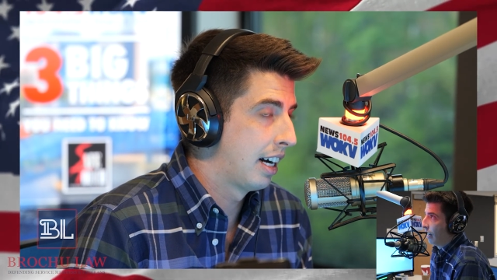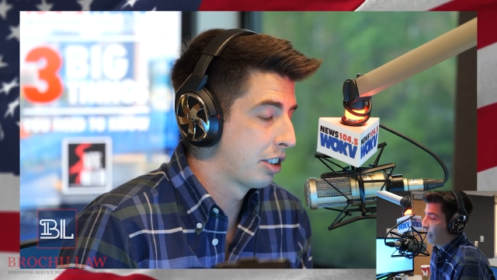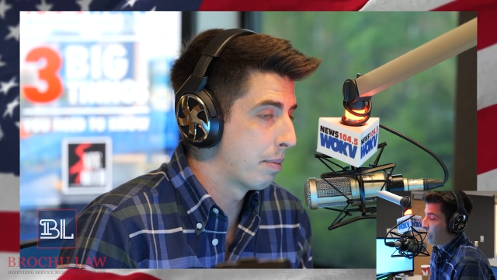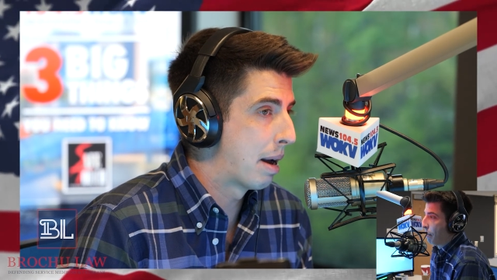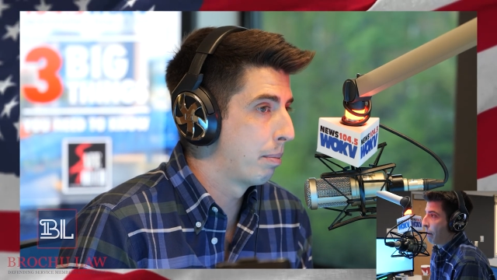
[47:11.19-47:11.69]

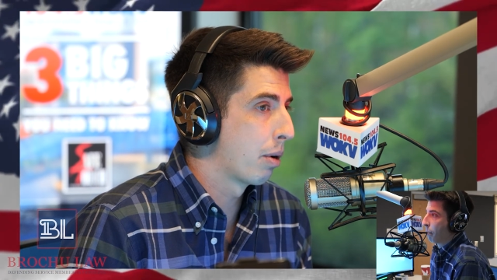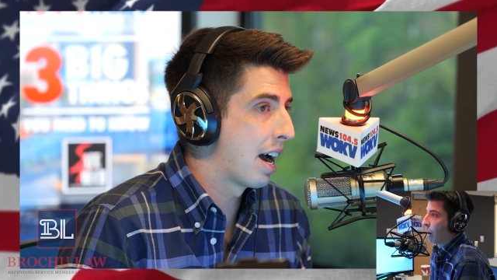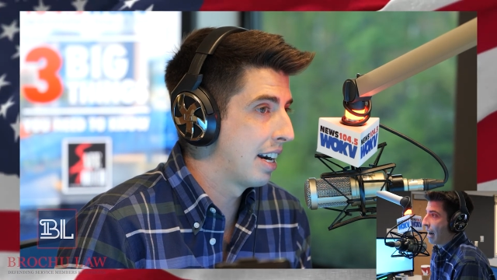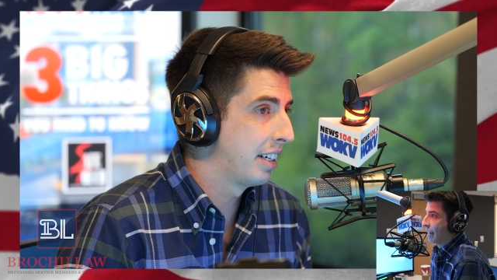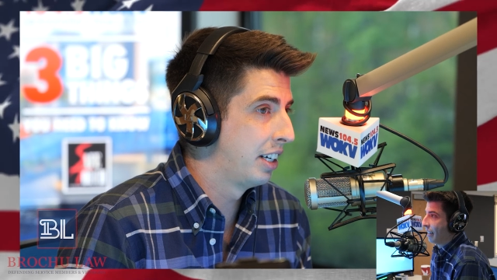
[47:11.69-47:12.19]
So I met
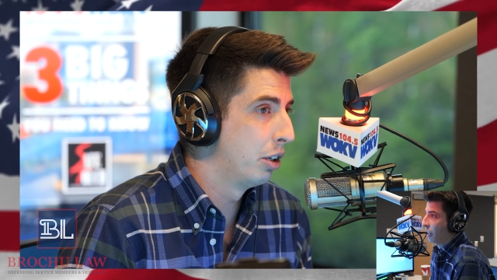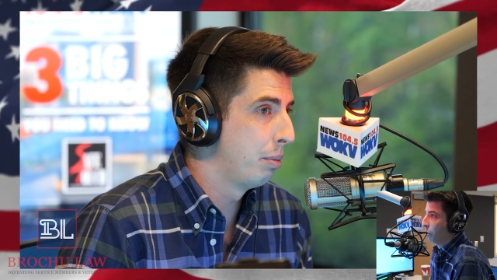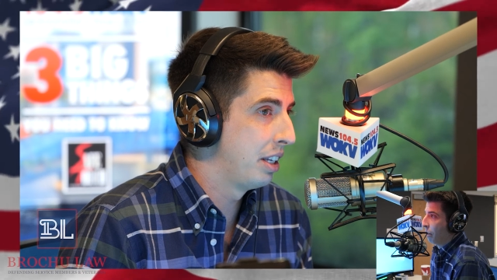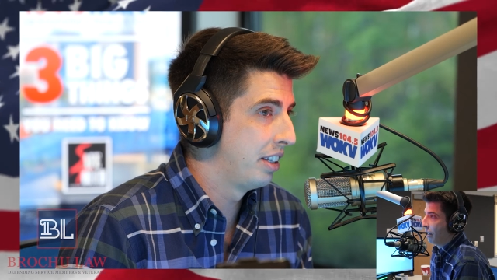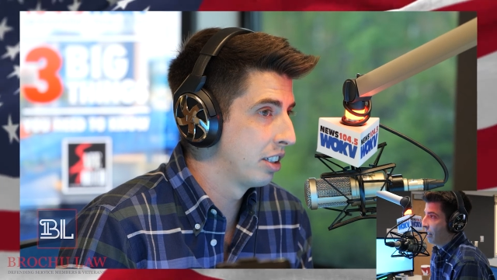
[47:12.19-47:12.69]
Brian
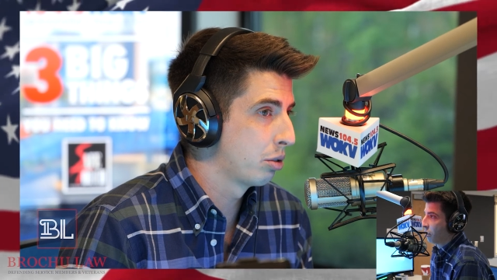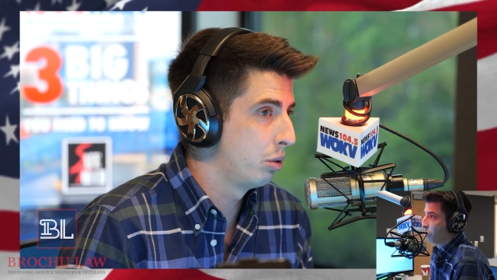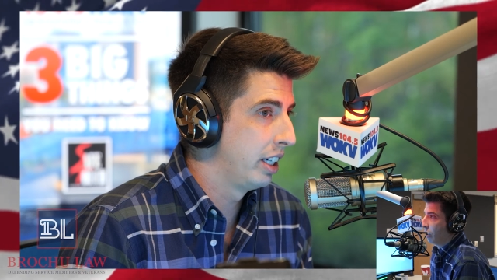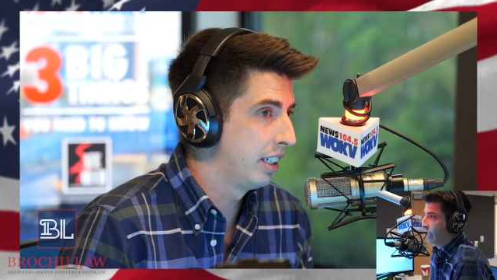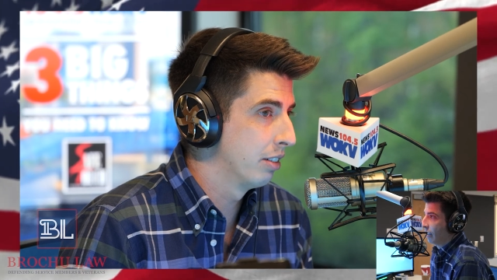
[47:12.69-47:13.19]
Kilmeade this
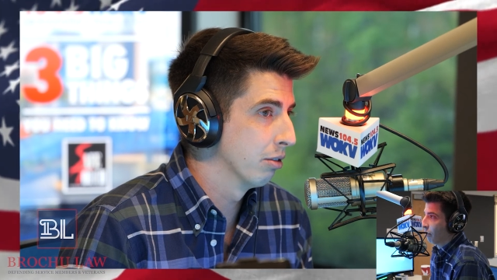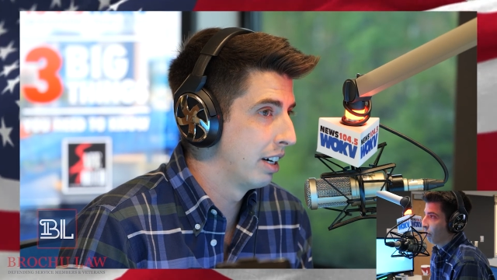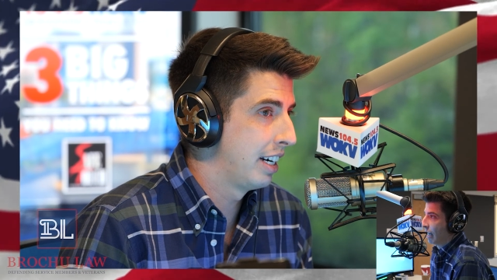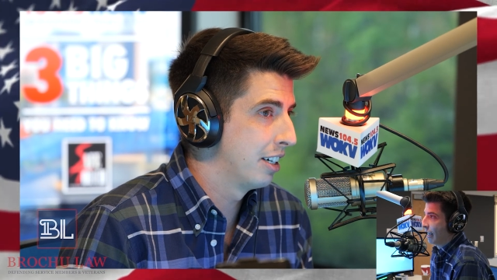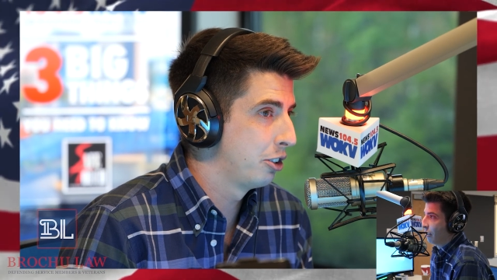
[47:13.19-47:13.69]
week,
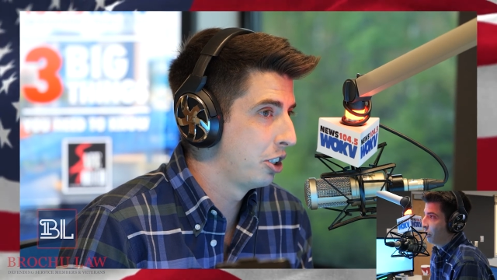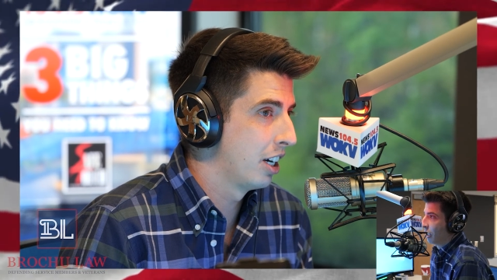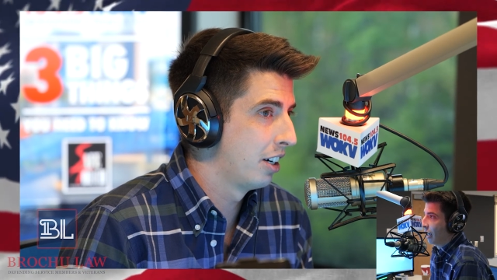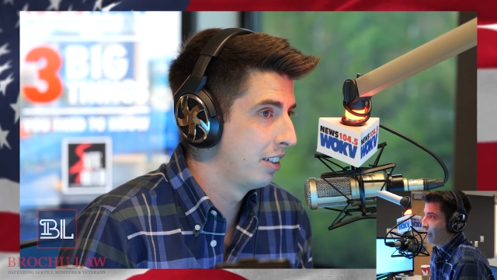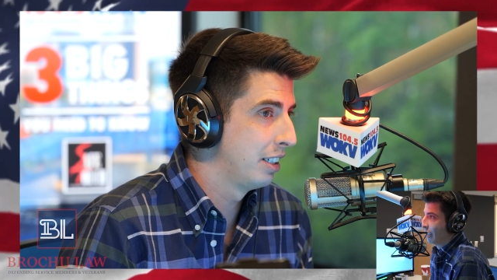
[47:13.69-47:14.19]
radio
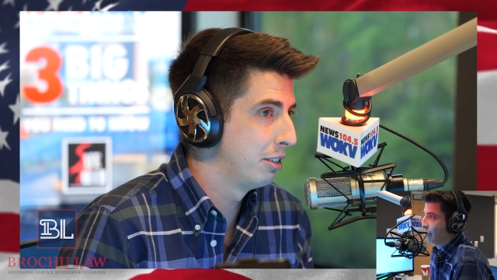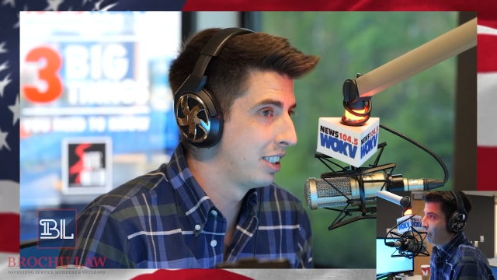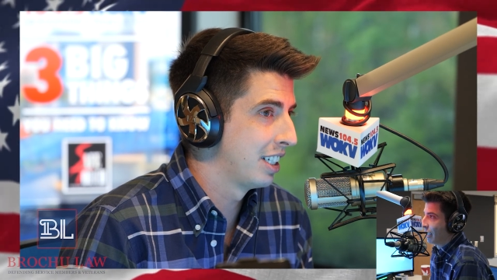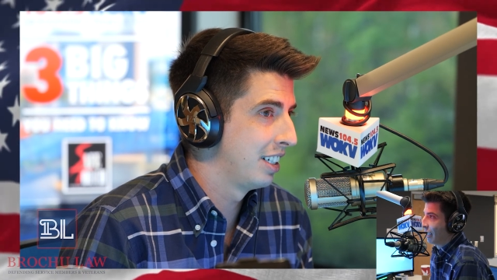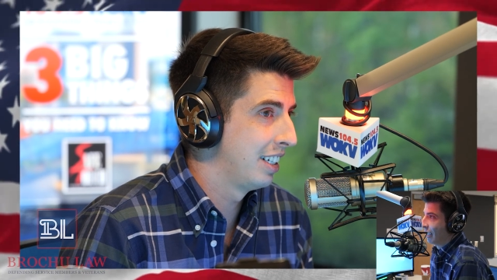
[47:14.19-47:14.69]
show. He
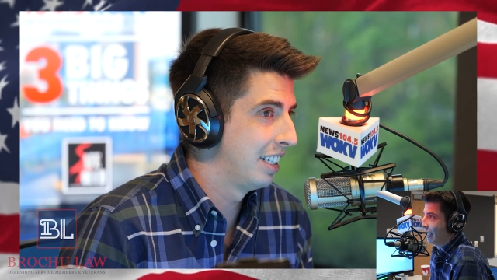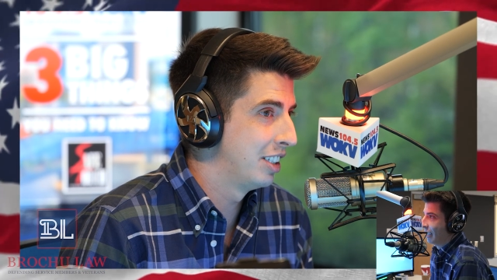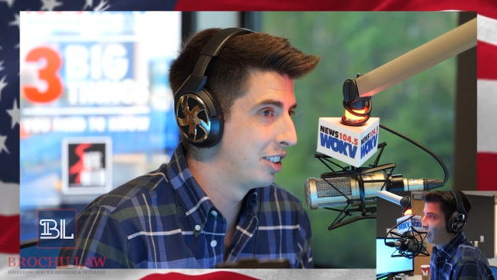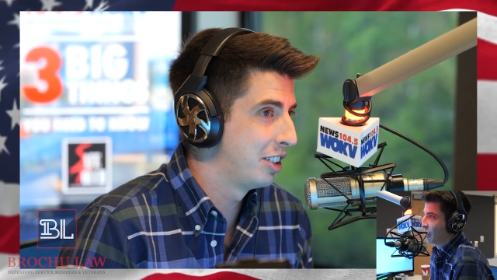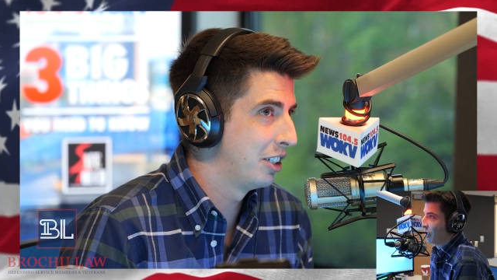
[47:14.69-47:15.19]
was in
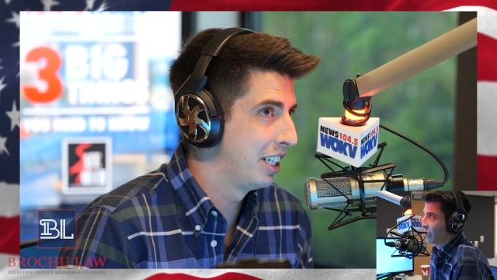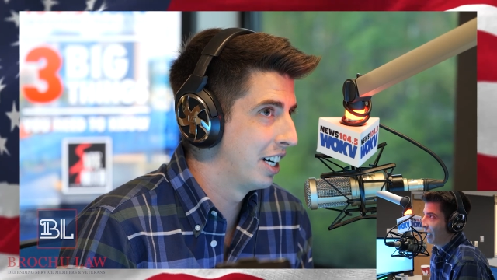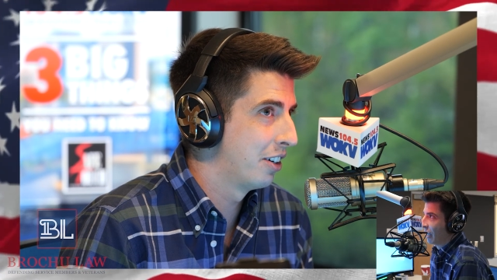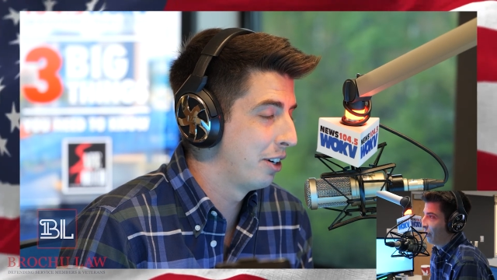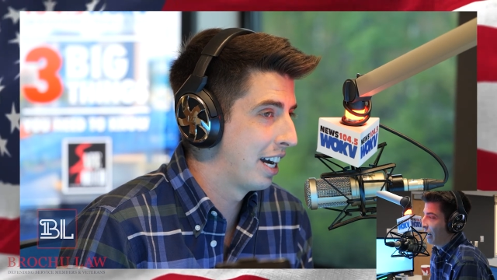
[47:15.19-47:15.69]

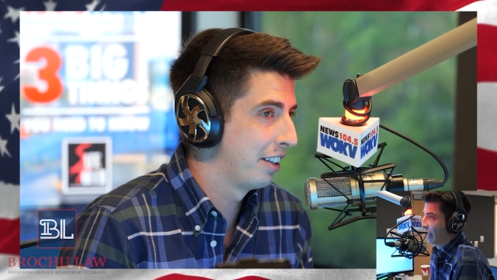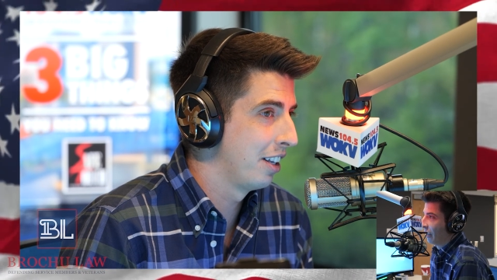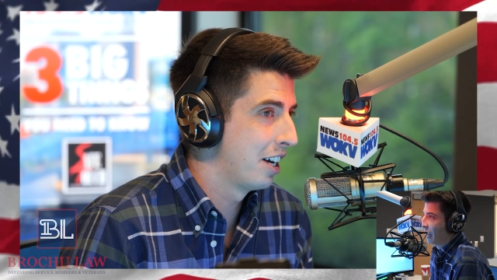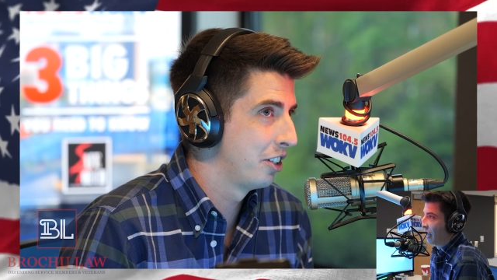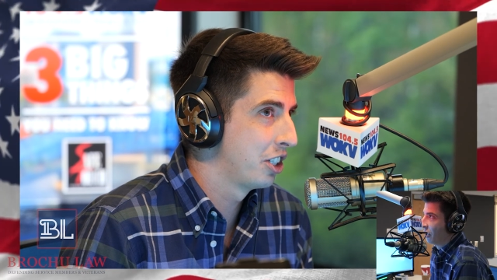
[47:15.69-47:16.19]
studio. We had
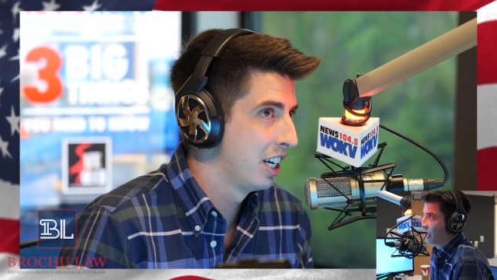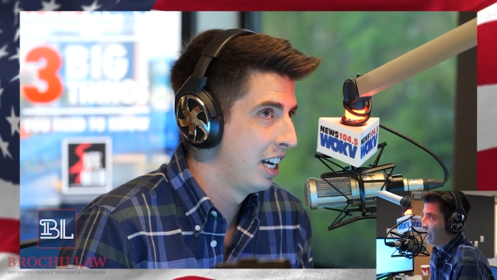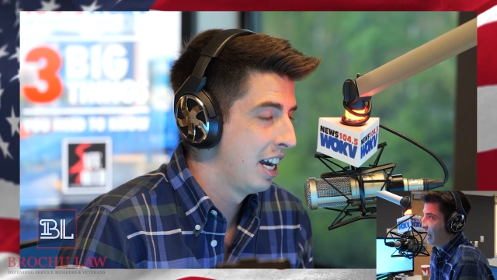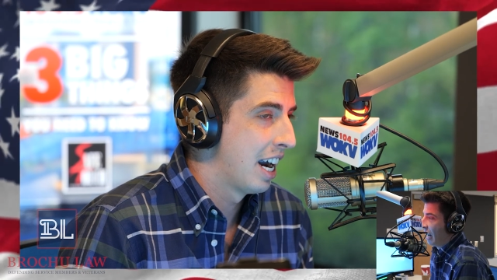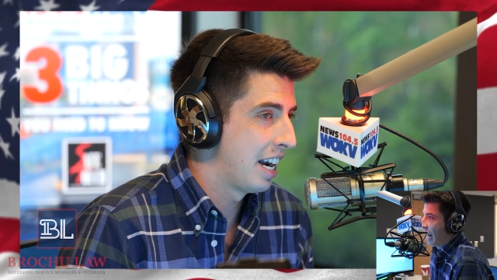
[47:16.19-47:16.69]
lunch,
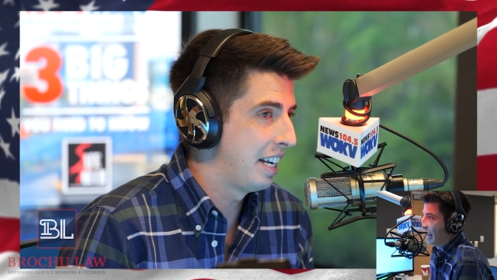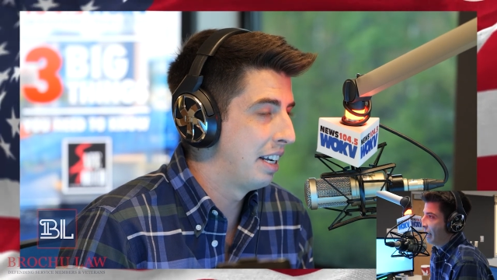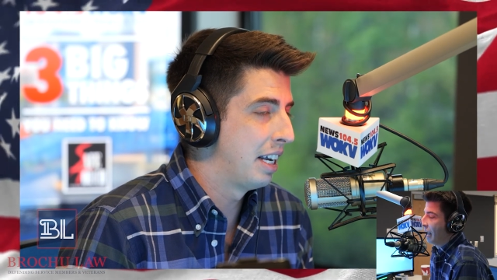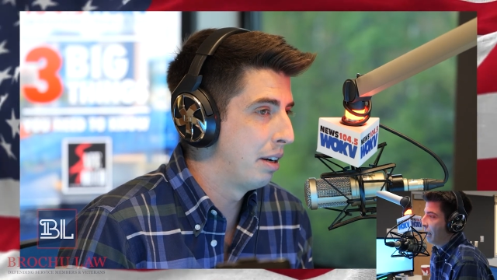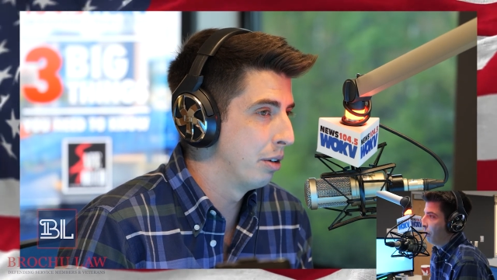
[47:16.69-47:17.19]
and
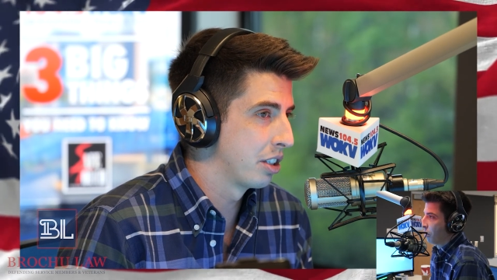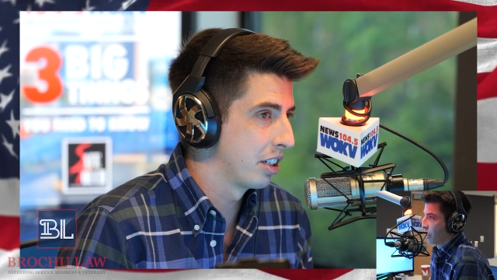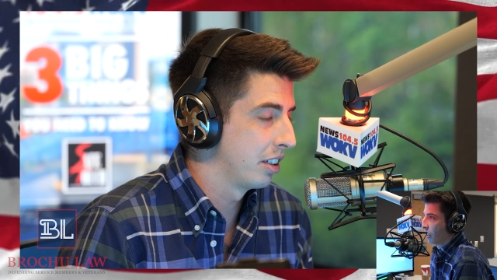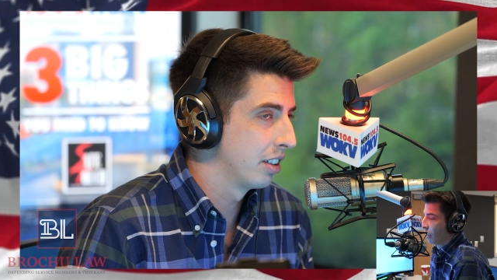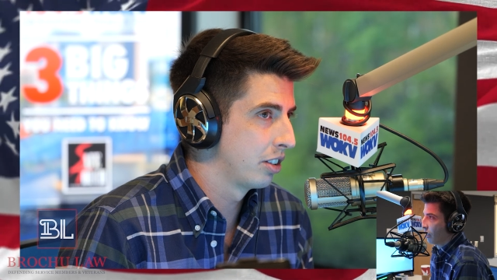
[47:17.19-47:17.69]
he was
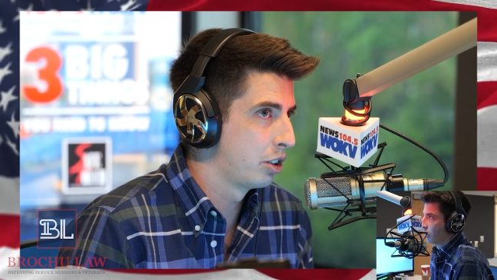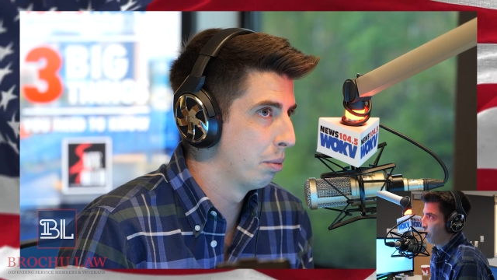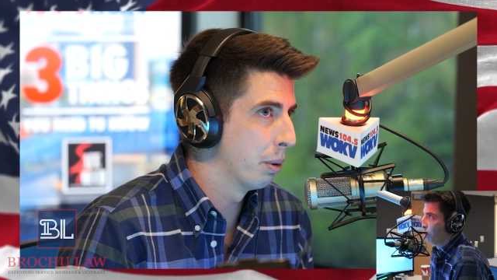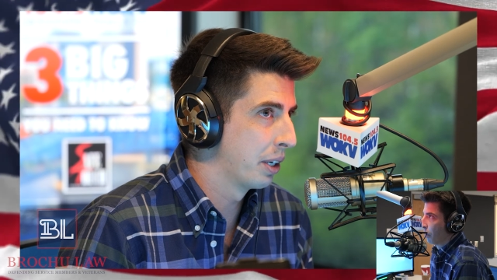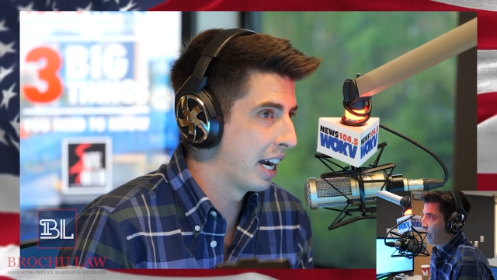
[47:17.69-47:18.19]
a
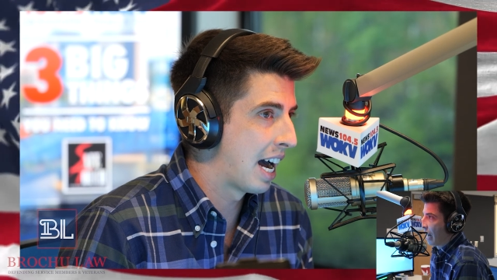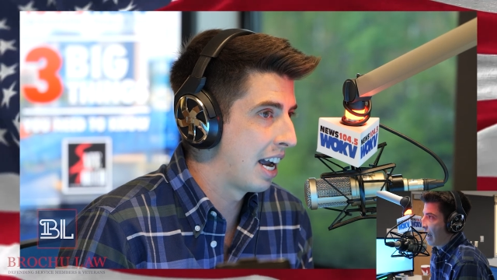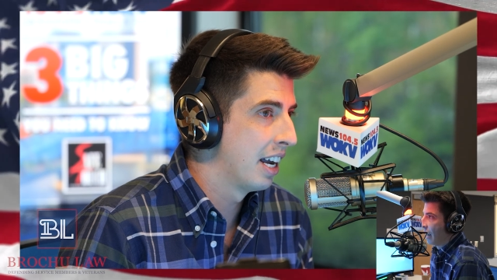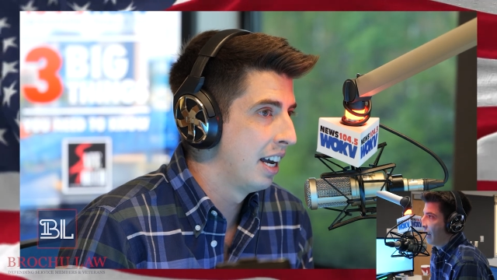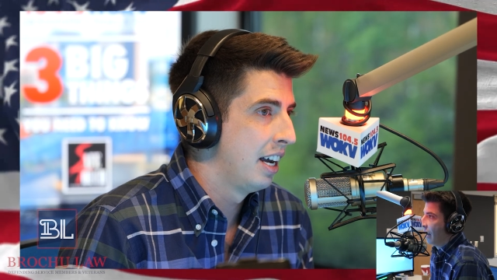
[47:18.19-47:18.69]
super guy,